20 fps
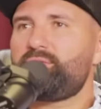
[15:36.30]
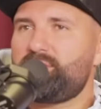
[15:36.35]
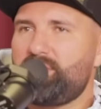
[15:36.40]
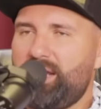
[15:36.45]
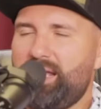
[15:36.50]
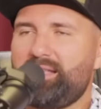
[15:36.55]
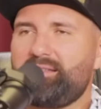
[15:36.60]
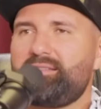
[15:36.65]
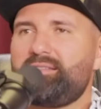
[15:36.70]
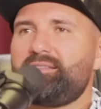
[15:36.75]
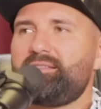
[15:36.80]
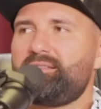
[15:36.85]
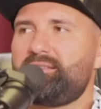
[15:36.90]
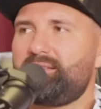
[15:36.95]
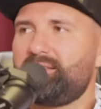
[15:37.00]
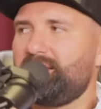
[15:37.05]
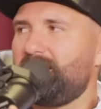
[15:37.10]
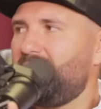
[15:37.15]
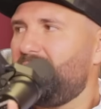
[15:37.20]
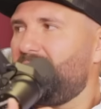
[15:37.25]

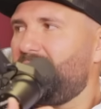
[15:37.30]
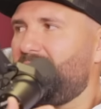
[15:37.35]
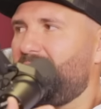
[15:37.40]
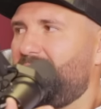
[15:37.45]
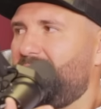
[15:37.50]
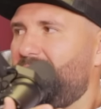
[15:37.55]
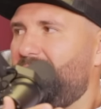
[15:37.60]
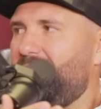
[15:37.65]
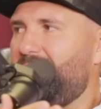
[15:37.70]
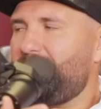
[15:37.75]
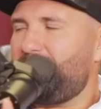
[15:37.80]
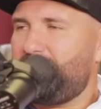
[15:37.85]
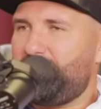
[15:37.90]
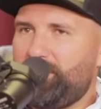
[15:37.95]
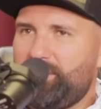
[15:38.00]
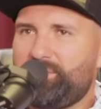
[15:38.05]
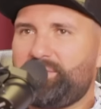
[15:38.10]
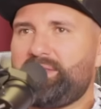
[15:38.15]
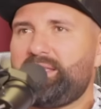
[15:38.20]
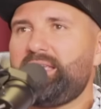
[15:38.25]
chances at
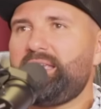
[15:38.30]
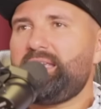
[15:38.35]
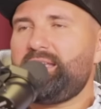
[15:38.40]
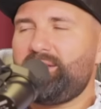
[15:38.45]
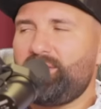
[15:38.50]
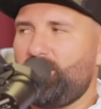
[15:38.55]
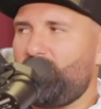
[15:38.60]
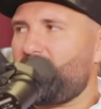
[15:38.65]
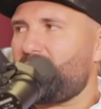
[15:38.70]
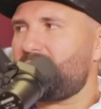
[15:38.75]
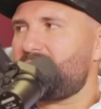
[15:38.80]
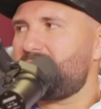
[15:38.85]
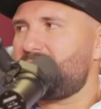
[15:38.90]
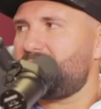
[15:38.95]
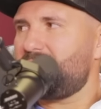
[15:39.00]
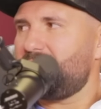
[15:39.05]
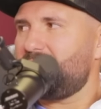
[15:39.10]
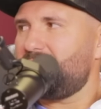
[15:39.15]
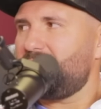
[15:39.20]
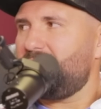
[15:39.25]
15
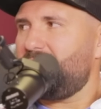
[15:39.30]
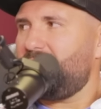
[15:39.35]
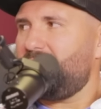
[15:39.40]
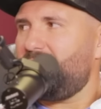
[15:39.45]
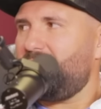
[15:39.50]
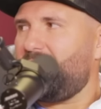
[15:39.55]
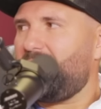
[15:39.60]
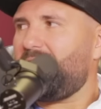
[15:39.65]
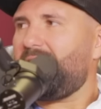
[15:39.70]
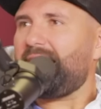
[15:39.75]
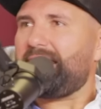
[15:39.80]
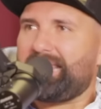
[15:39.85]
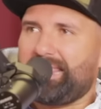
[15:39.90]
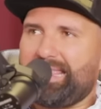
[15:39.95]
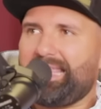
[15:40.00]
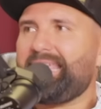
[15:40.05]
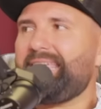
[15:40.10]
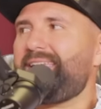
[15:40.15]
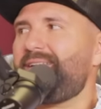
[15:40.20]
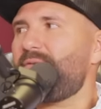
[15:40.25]
yards, I
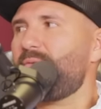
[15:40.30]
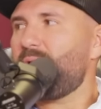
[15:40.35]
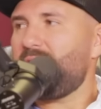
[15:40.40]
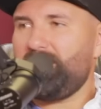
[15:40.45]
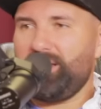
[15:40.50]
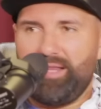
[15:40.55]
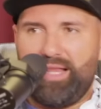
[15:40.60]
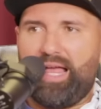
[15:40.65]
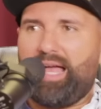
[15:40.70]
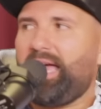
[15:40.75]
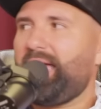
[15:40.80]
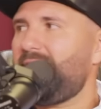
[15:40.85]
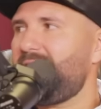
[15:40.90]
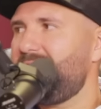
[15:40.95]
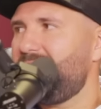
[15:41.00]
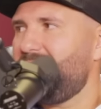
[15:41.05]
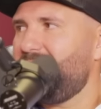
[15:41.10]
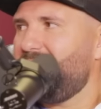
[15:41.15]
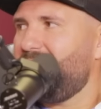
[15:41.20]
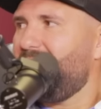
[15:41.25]
think with a
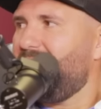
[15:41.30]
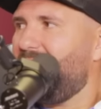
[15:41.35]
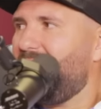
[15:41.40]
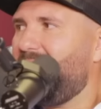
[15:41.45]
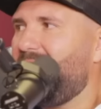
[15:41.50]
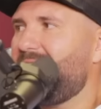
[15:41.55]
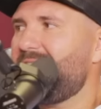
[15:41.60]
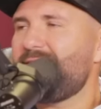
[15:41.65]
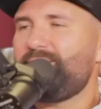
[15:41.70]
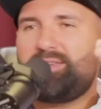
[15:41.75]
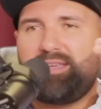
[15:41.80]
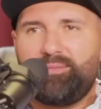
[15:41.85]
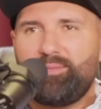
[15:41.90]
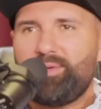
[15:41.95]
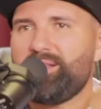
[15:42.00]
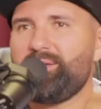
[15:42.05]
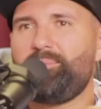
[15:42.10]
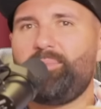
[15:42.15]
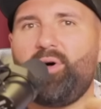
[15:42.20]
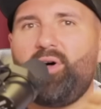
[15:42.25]
line, you give me
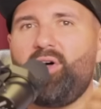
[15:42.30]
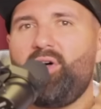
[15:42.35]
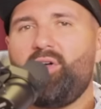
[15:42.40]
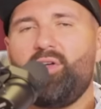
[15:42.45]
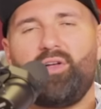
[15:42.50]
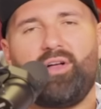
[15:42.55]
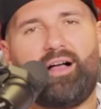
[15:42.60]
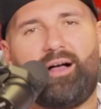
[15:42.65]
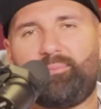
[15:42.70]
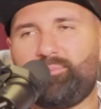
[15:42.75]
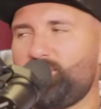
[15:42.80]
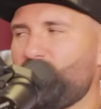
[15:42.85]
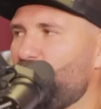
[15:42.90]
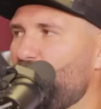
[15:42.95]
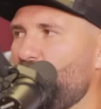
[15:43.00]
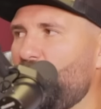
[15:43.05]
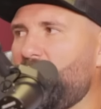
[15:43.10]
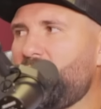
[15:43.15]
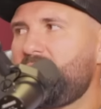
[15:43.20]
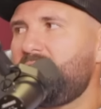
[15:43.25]
the ball, the I'm running.
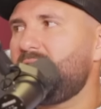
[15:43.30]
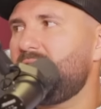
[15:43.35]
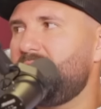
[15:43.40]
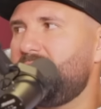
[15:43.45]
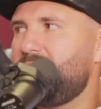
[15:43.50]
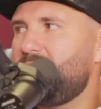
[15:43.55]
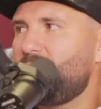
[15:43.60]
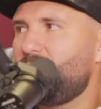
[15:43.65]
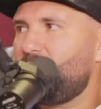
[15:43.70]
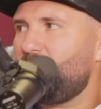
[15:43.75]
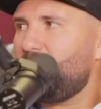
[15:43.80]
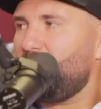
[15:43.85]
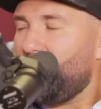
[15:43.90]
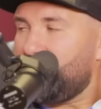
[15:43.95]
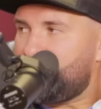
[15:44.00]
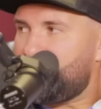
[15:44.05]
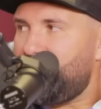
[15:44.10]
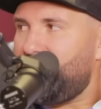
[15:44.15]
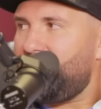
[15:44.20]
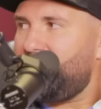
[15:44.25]
Line?
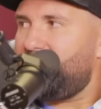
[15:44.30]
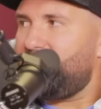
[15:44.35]
What's that?